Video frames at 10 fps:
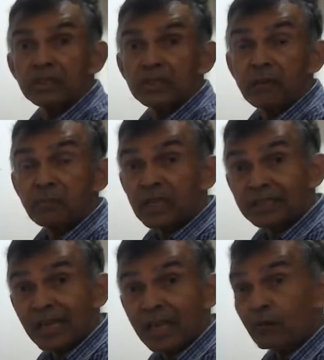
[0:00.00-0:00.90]
10
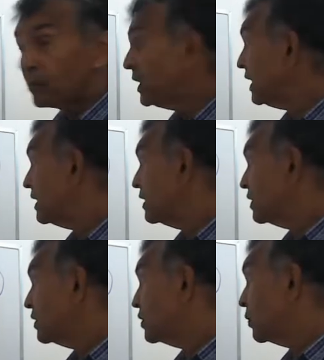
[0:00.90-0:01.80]
plus a will be
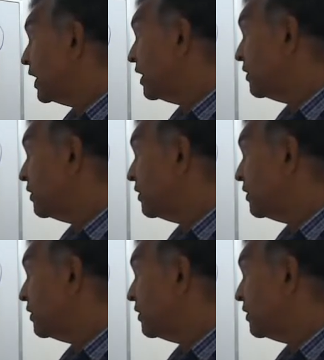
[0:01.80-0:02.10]
12.